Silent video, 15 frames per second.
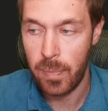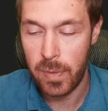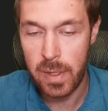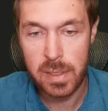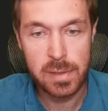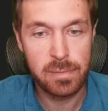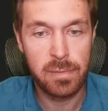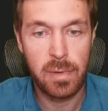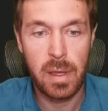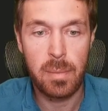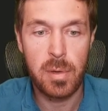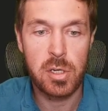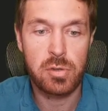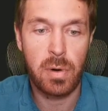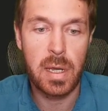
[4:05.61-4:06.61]
This
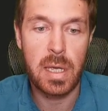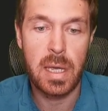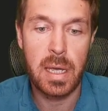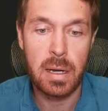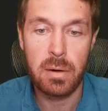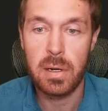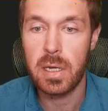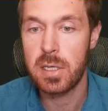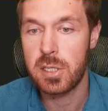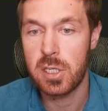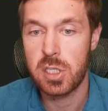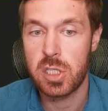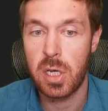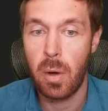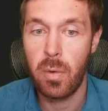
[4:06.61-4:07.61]
image right here is
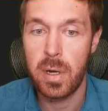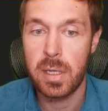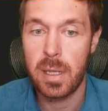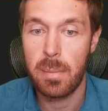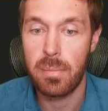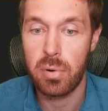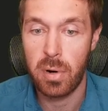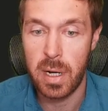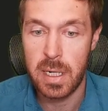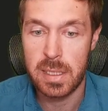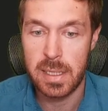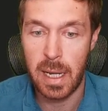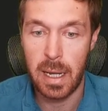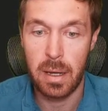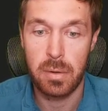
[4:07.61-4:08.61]
just showing the
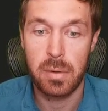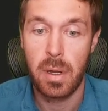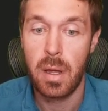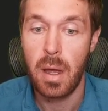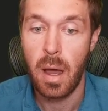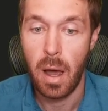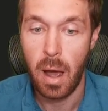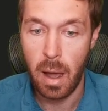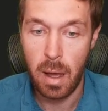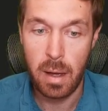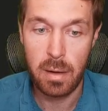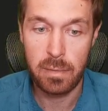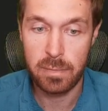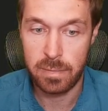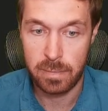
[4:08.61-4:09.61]
breakdown
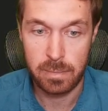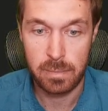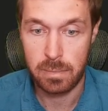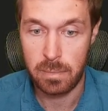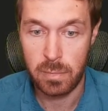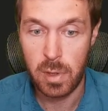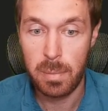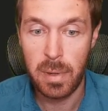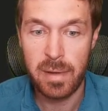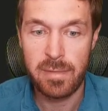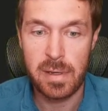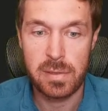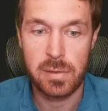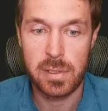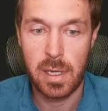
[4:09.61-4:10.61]
of the blood
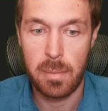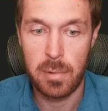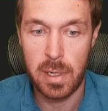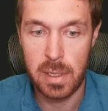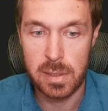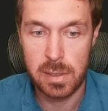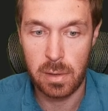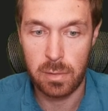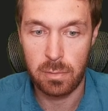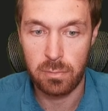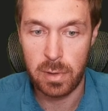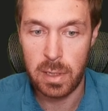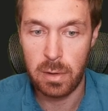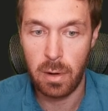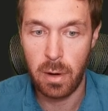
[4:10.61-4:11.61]
vessels coming in. So the
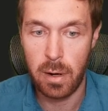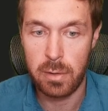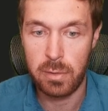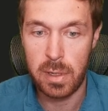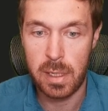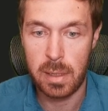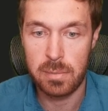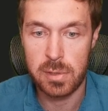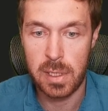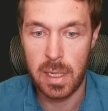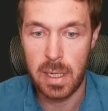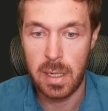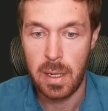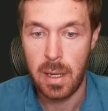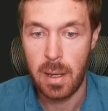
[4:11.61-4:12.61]
renal artery comes
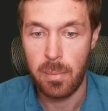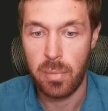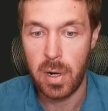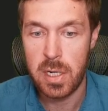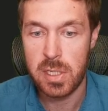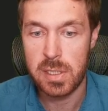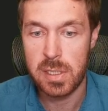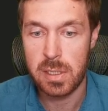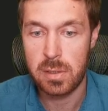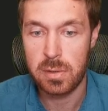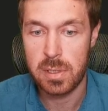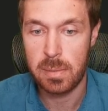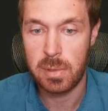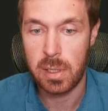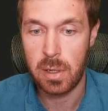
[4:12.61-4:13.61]
in, branches into
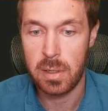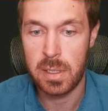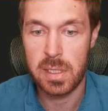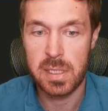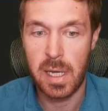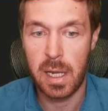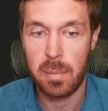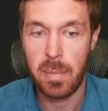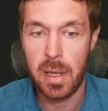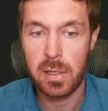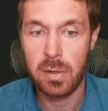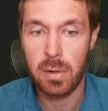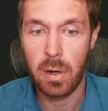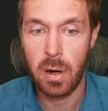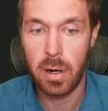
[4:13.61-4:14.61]
something called the
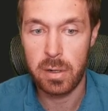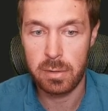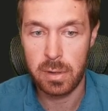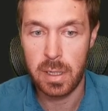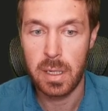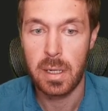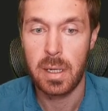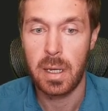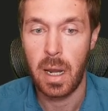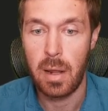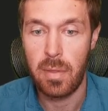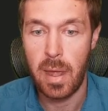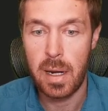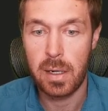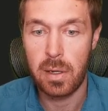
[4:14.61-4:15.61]
segmental artery,
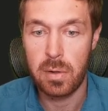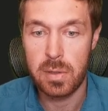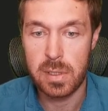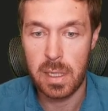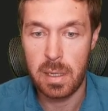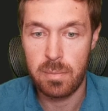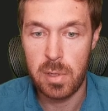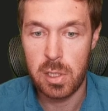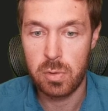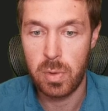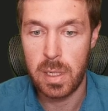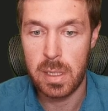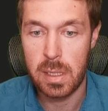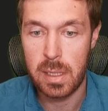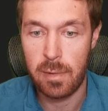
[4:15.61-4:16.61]
and then goes in
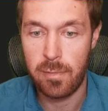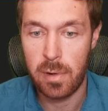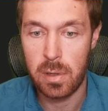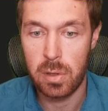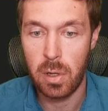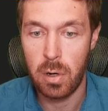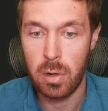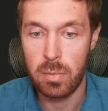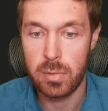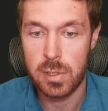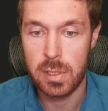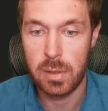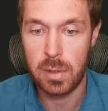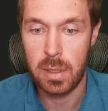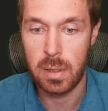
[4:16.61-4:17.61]
between the different lobes.
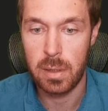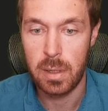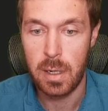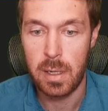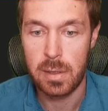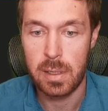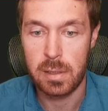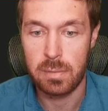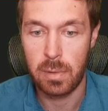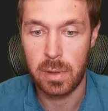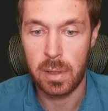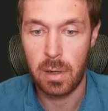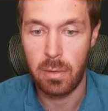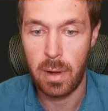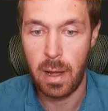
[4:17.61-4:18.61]
So here, this
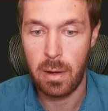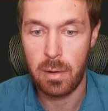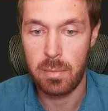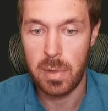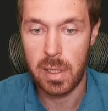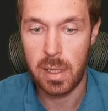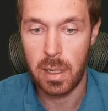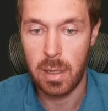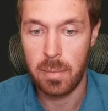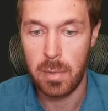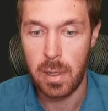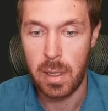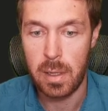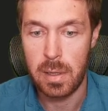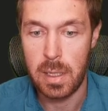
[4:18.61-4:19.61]
would go out and
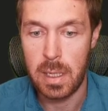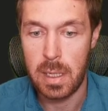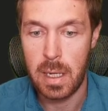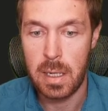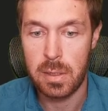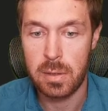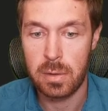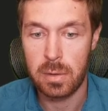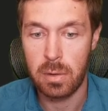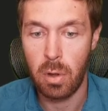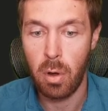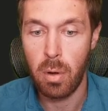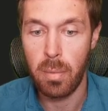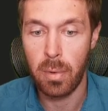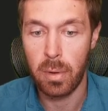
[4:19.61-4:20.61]
become the
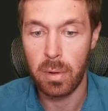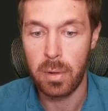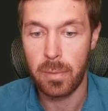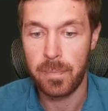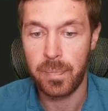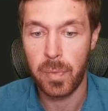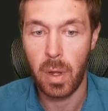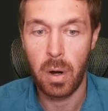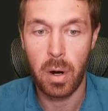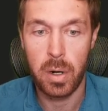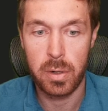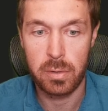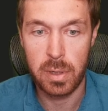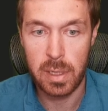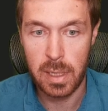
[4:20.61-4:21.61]
interlobal
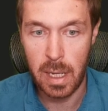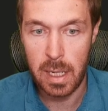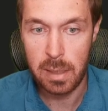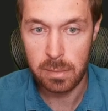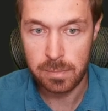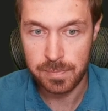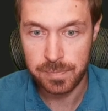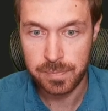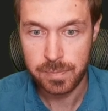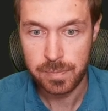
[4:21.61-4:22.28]
artery then.